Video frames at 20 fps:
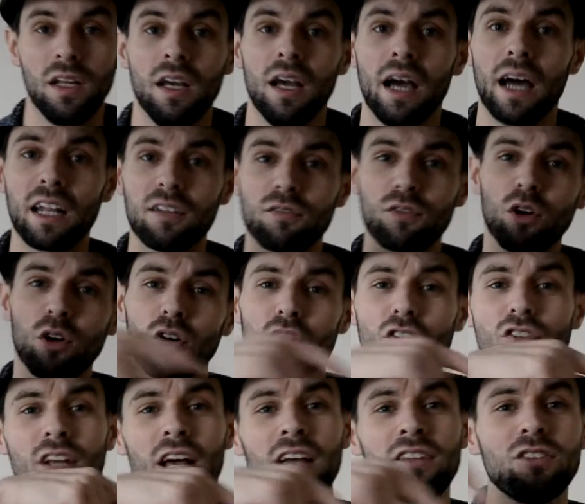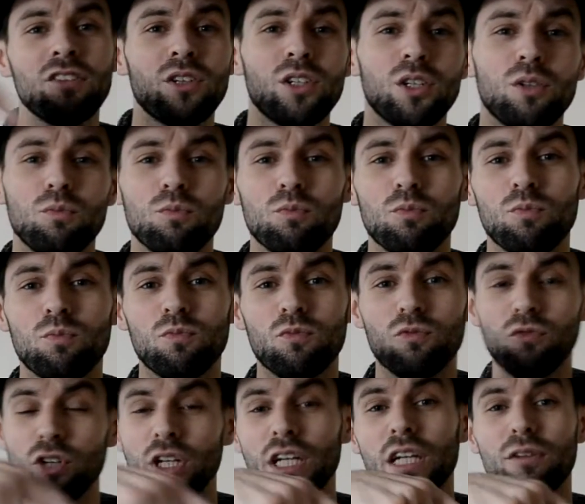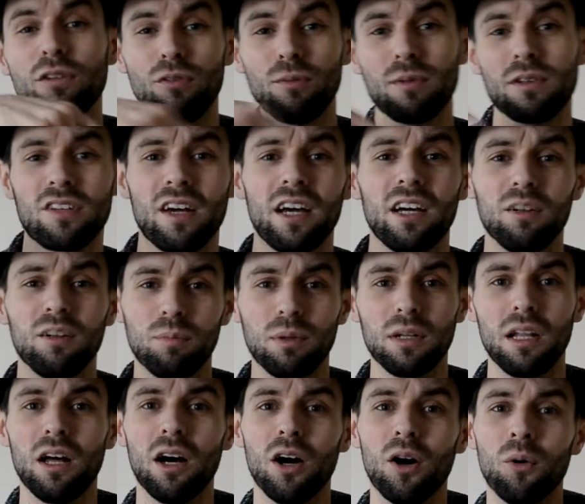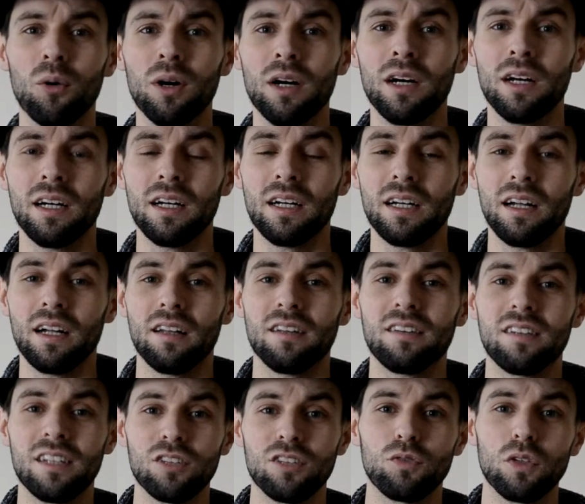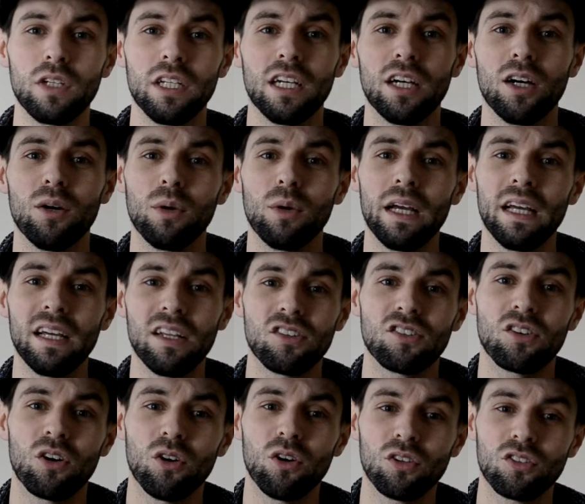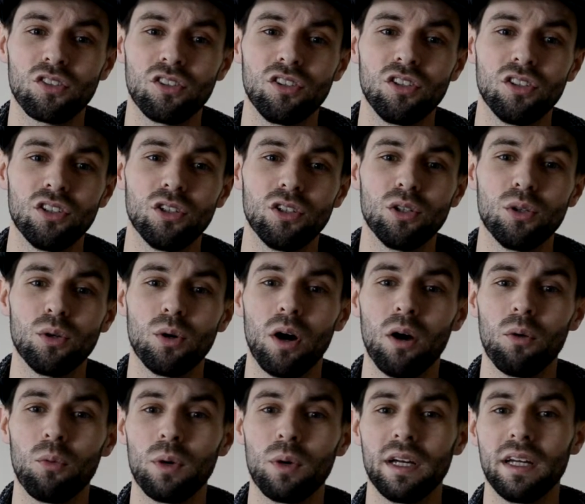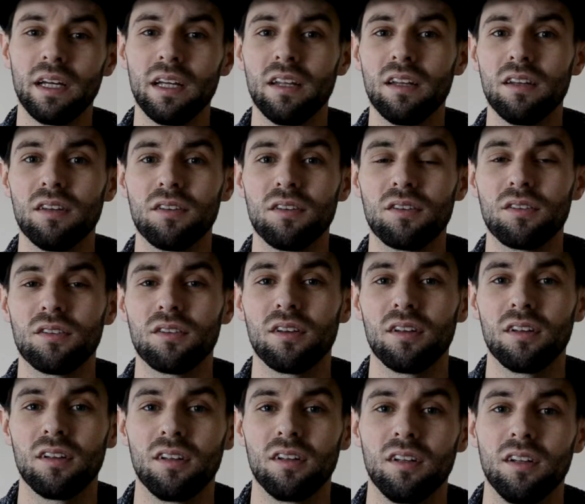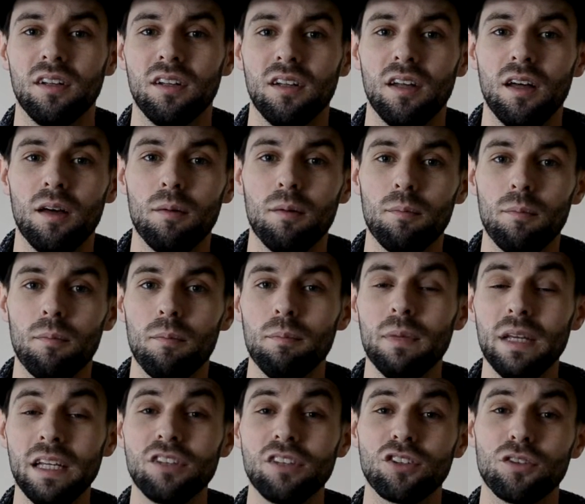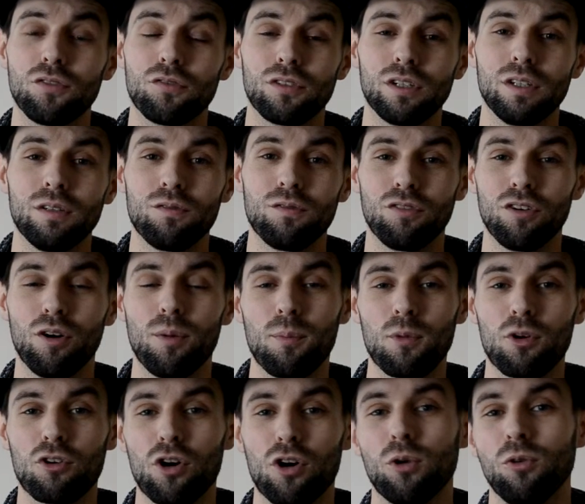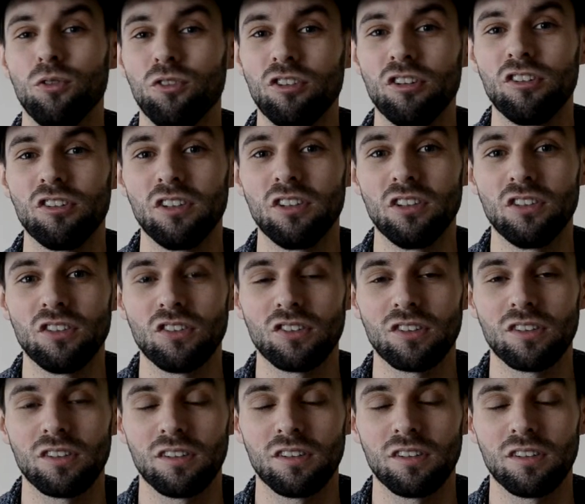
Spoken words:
And of course, as you can read from the title below, this video is all to do with me suffering from Crohn's disease.